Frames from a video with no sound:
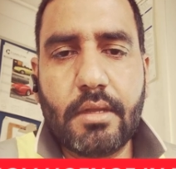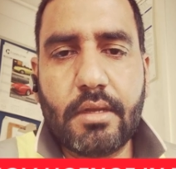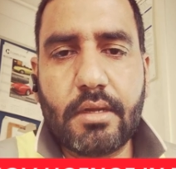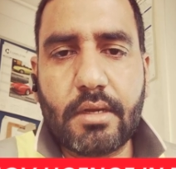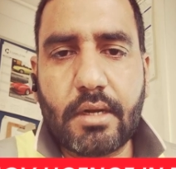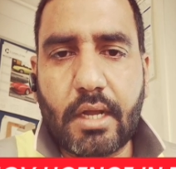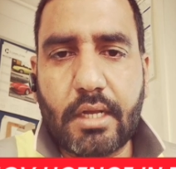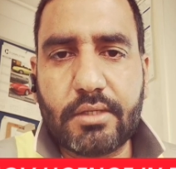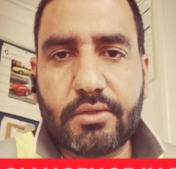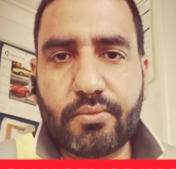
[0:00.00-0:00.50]

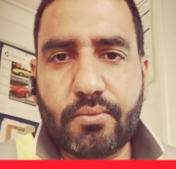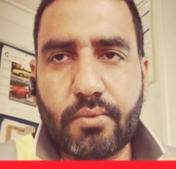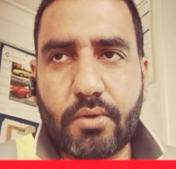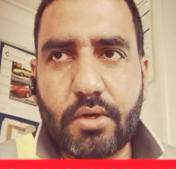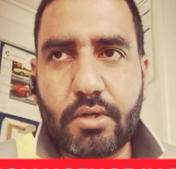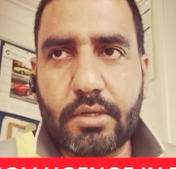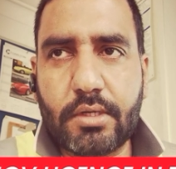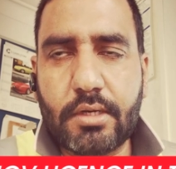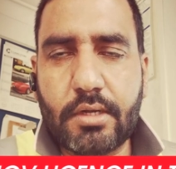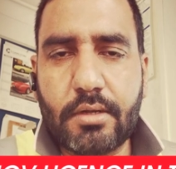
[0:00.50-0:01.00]
class
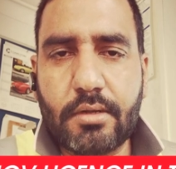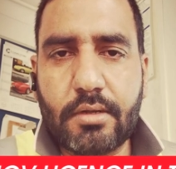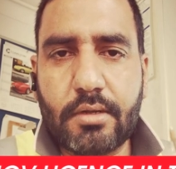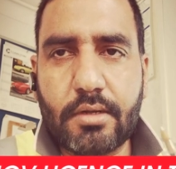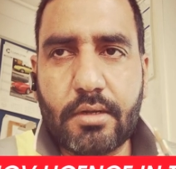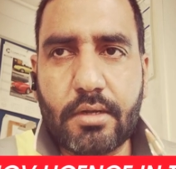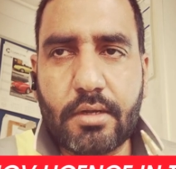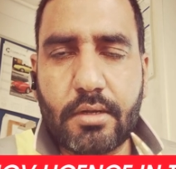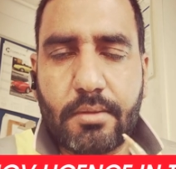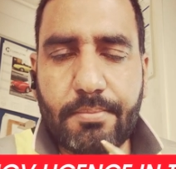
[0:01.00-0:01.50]
1
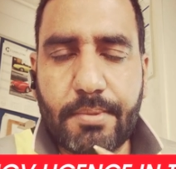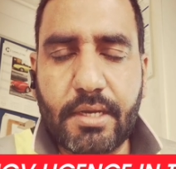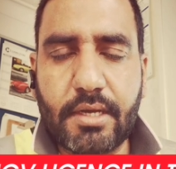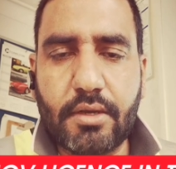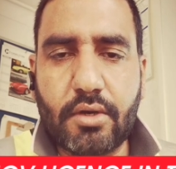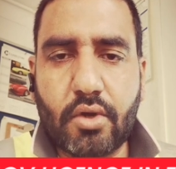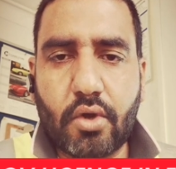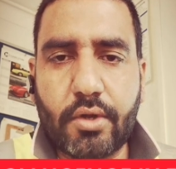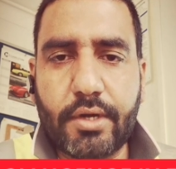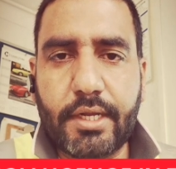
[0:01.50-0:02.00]
bigger
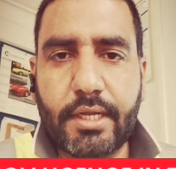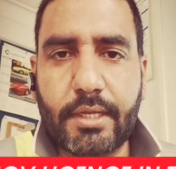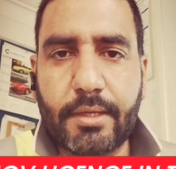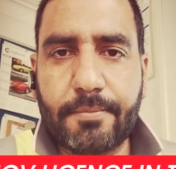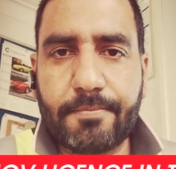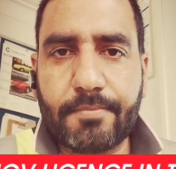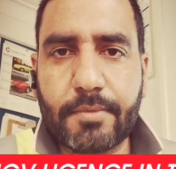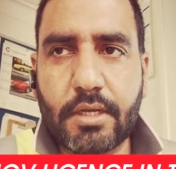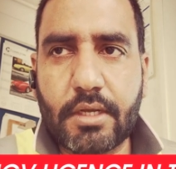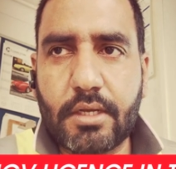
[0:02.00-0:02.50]
lorry
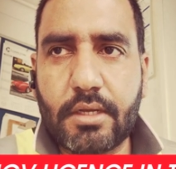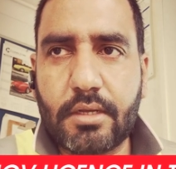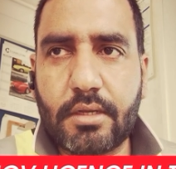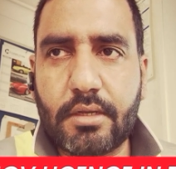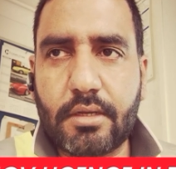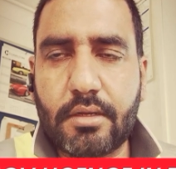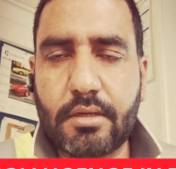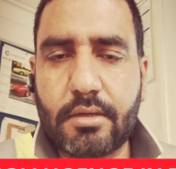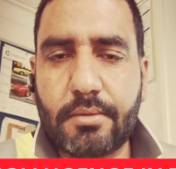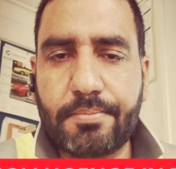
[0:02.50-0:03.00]

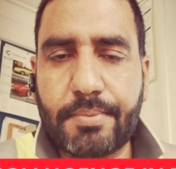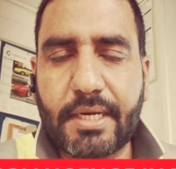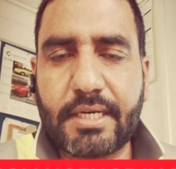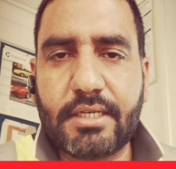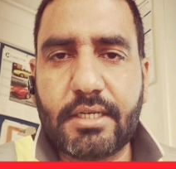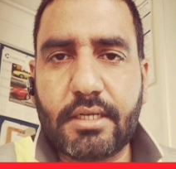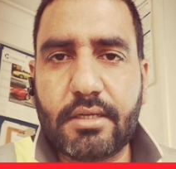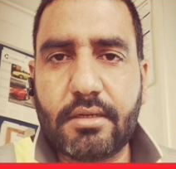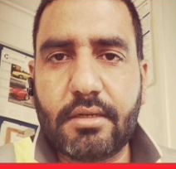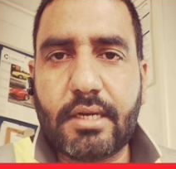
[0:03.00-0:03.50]

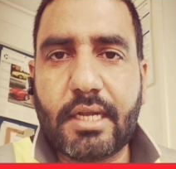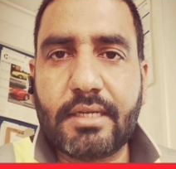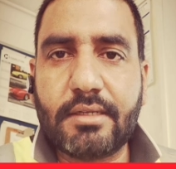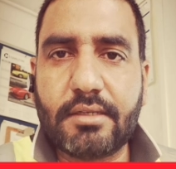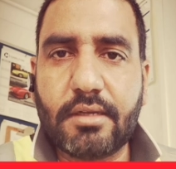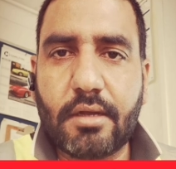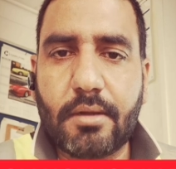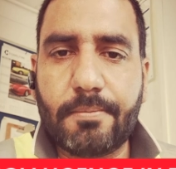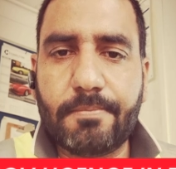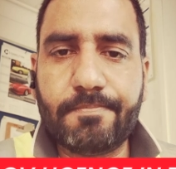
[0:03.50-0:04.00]
practical
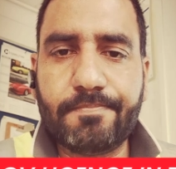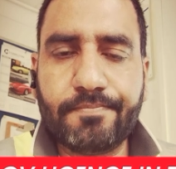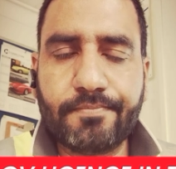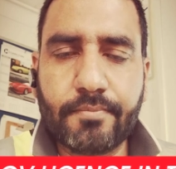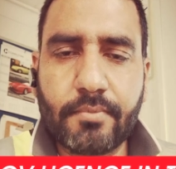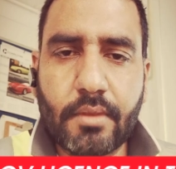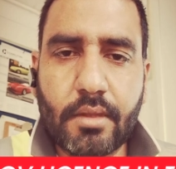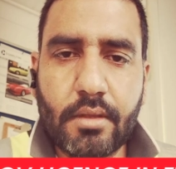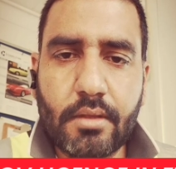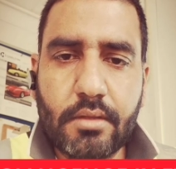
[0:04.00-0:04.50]
exam.
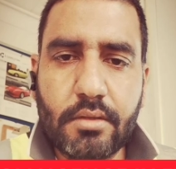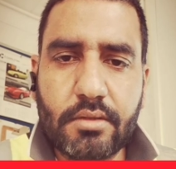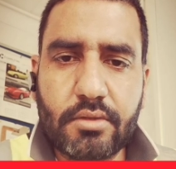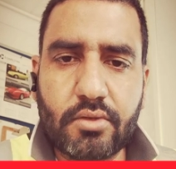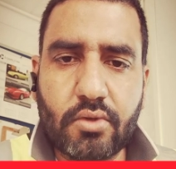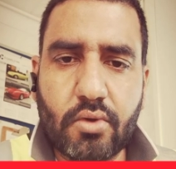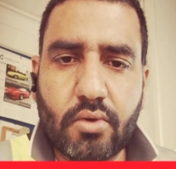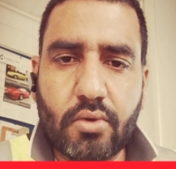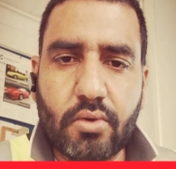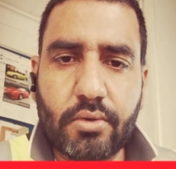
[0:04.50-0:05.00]

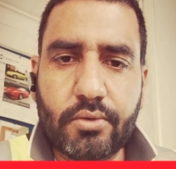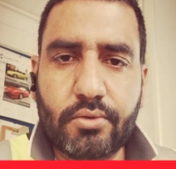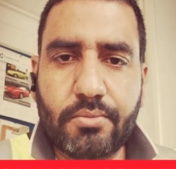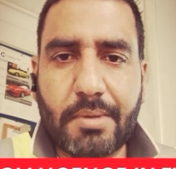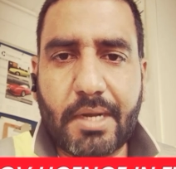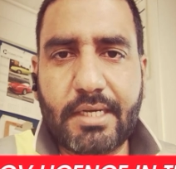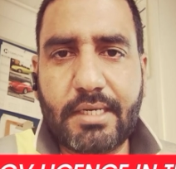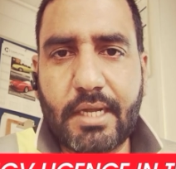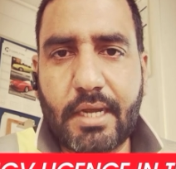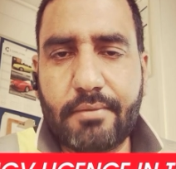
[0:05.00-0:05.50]
So you
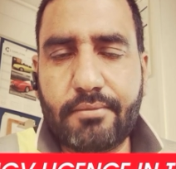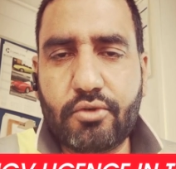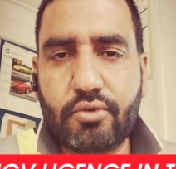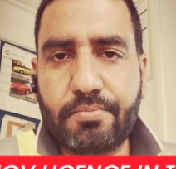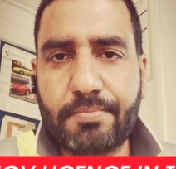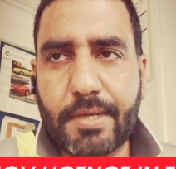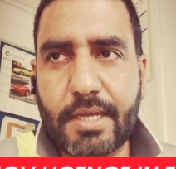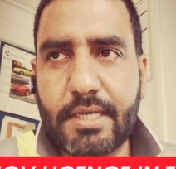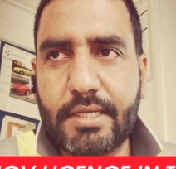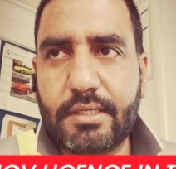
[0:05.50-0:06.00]
might have to
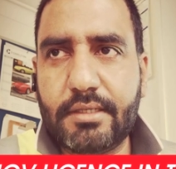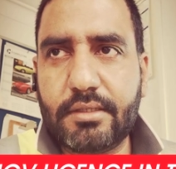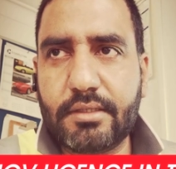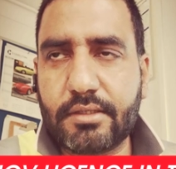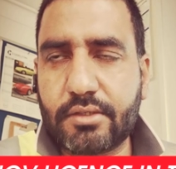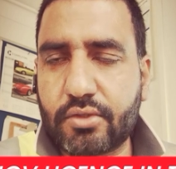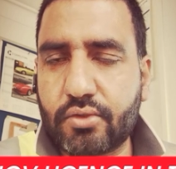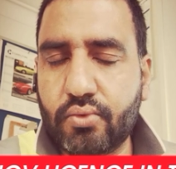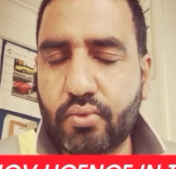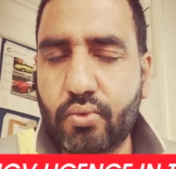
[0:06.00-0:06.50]
pay a
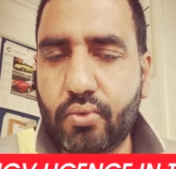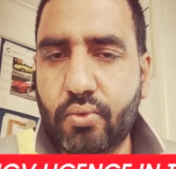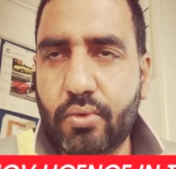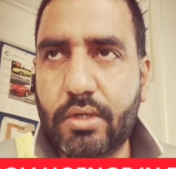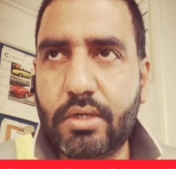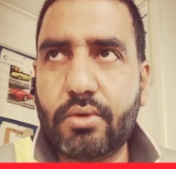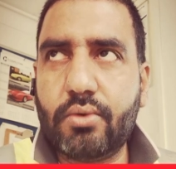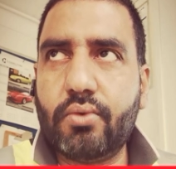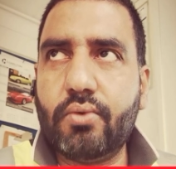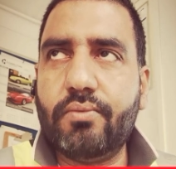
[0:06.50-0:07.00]
school
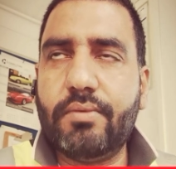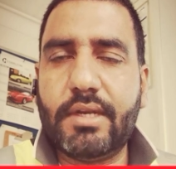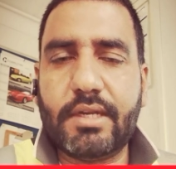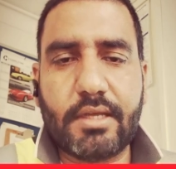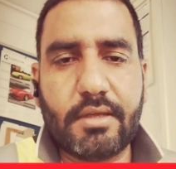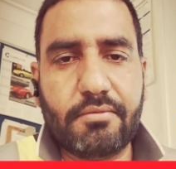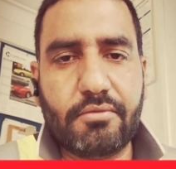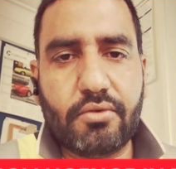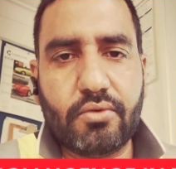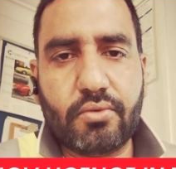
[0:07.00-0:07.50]
who will
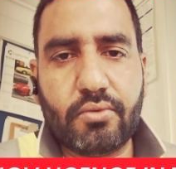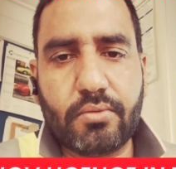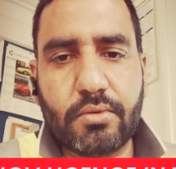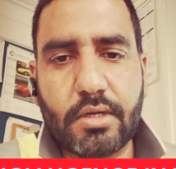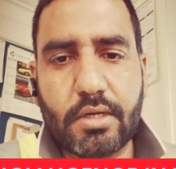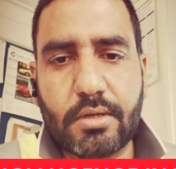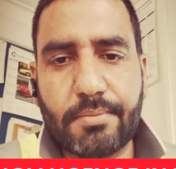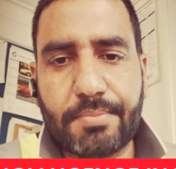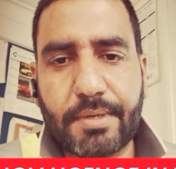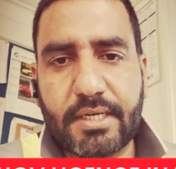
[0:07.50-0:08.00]
give you
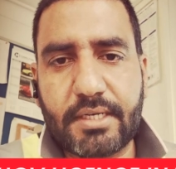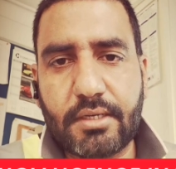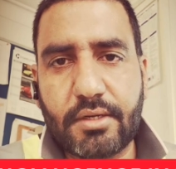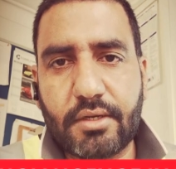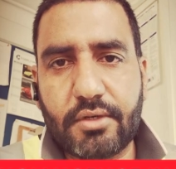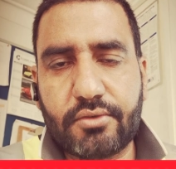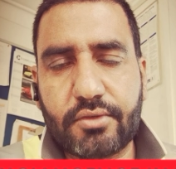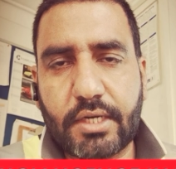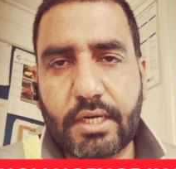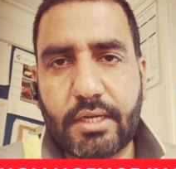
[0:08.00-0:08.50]

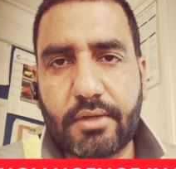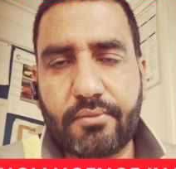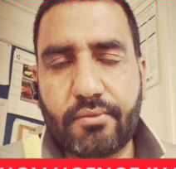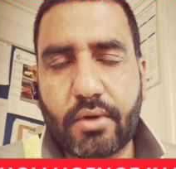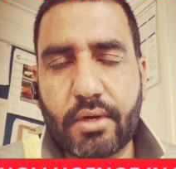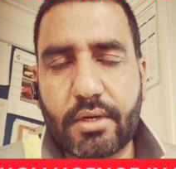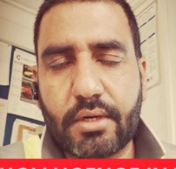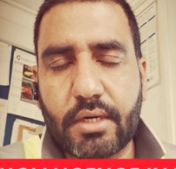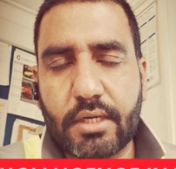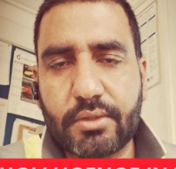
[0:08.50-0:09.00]
practical training
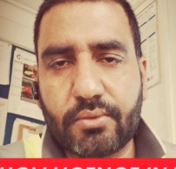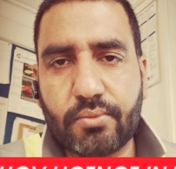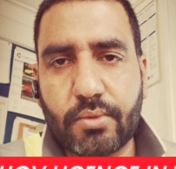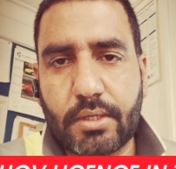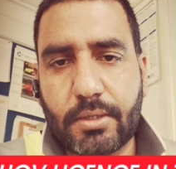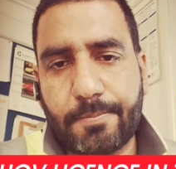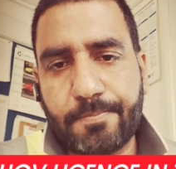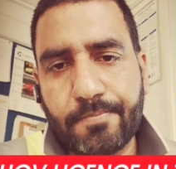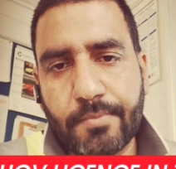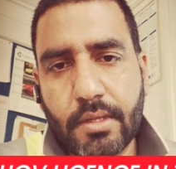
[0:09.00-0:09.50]
for class
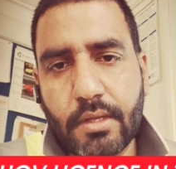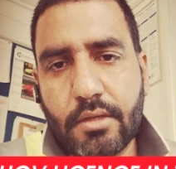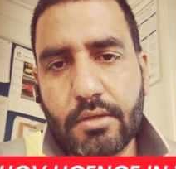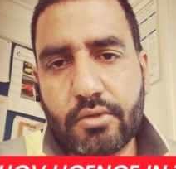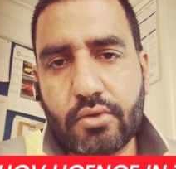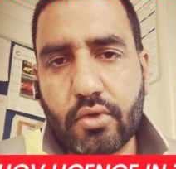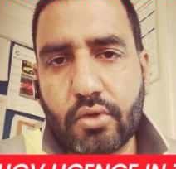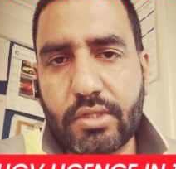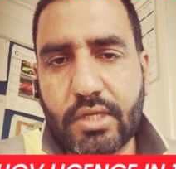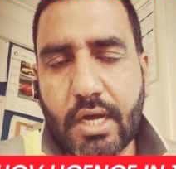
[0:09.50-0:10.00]
1.
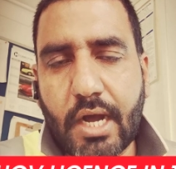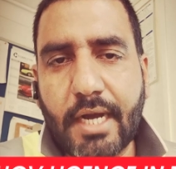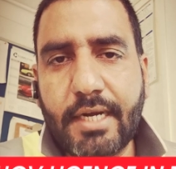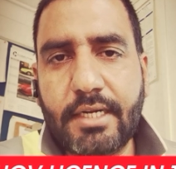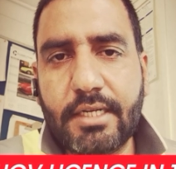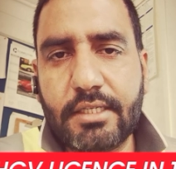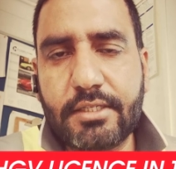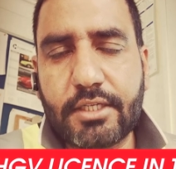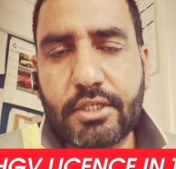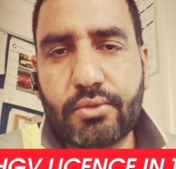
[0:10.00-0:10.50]
So the
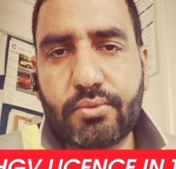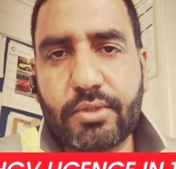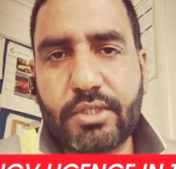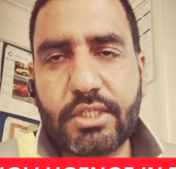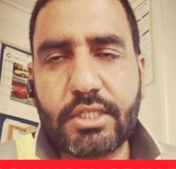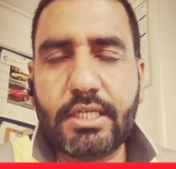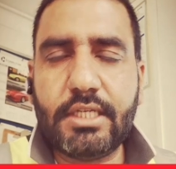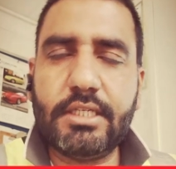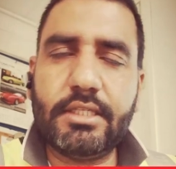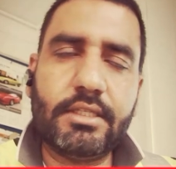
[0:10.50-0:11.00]
ideal
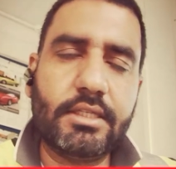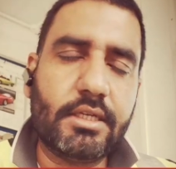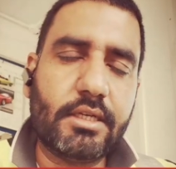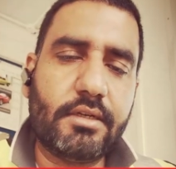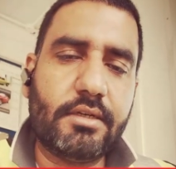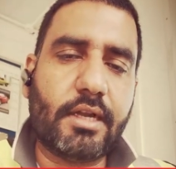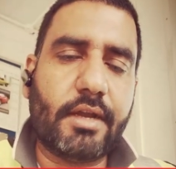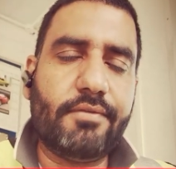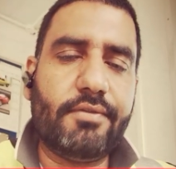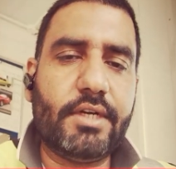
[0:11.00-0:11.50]
situation is
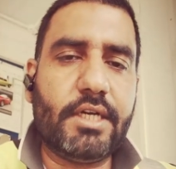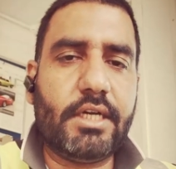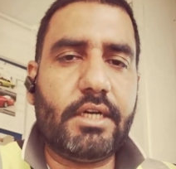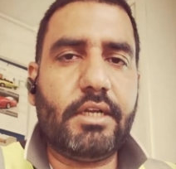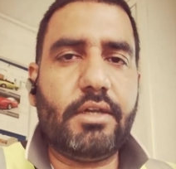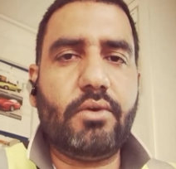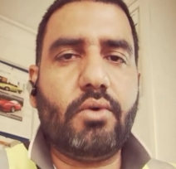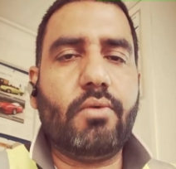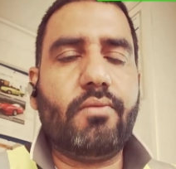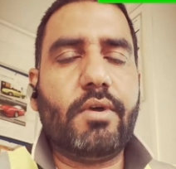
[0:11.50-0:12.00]

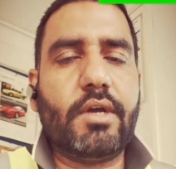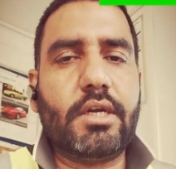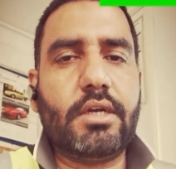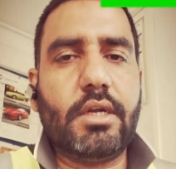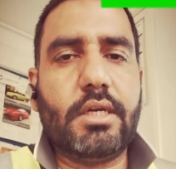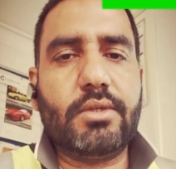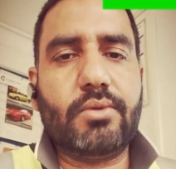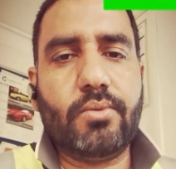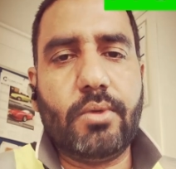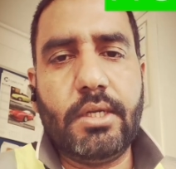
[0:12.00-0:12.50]
definitely go for
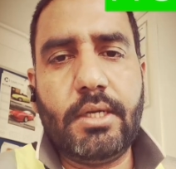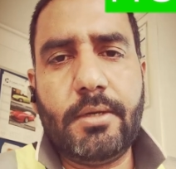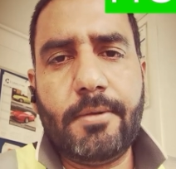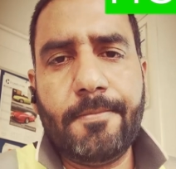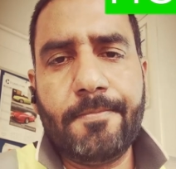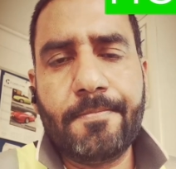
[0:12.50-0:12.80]
class 1,